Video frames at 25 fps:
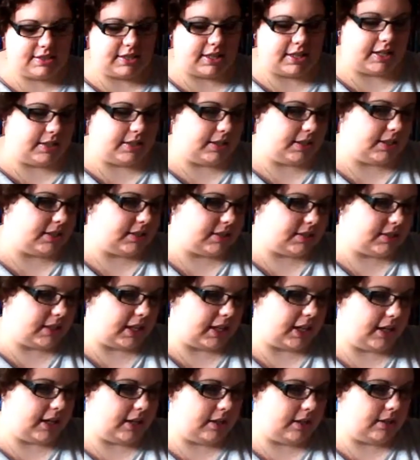And this
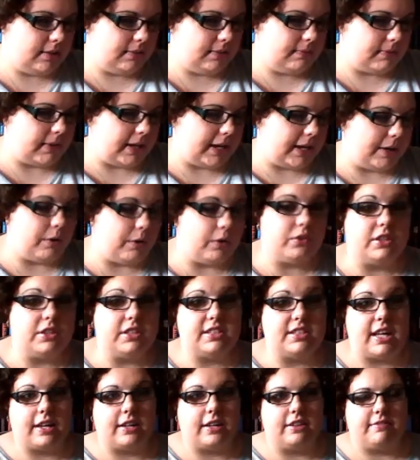came out on the
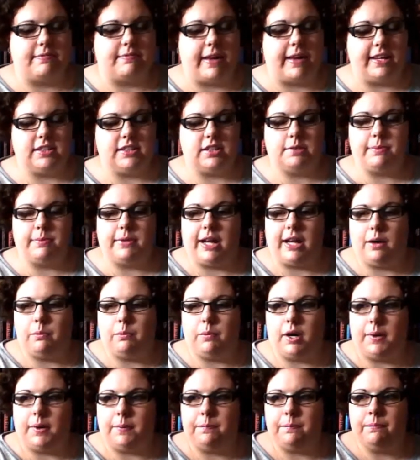2nd of May, so it's been out a
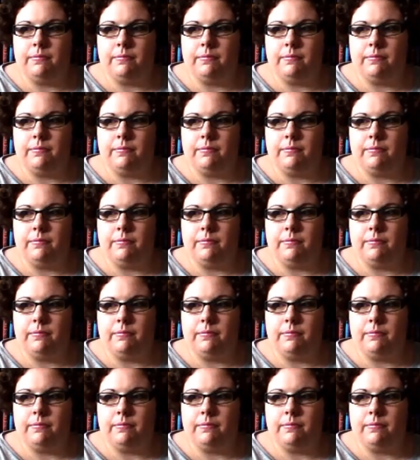while.